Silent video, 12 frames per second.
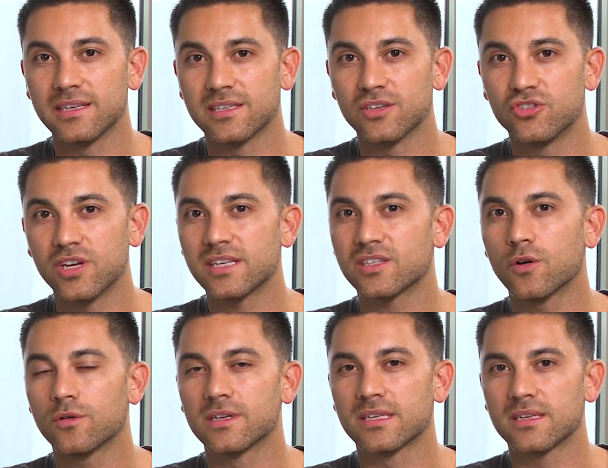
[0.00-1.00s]
I suggest
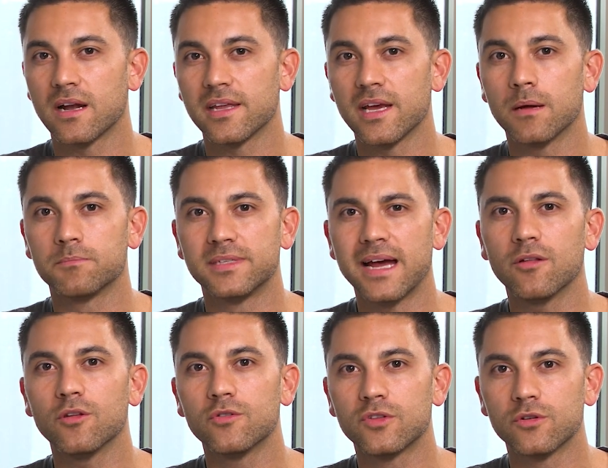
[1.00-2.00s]
going to Study Up,
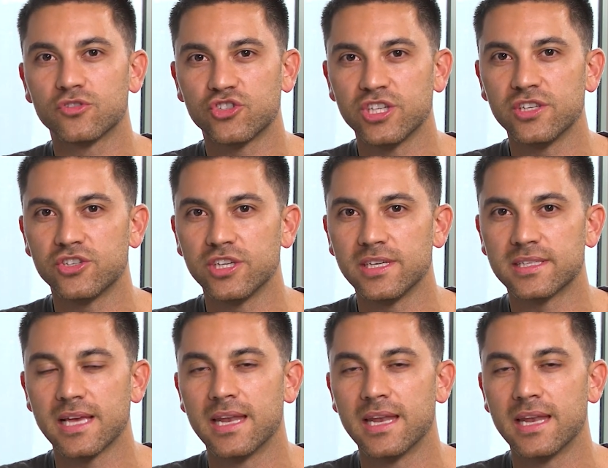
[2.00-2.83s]
download those cheat sheets,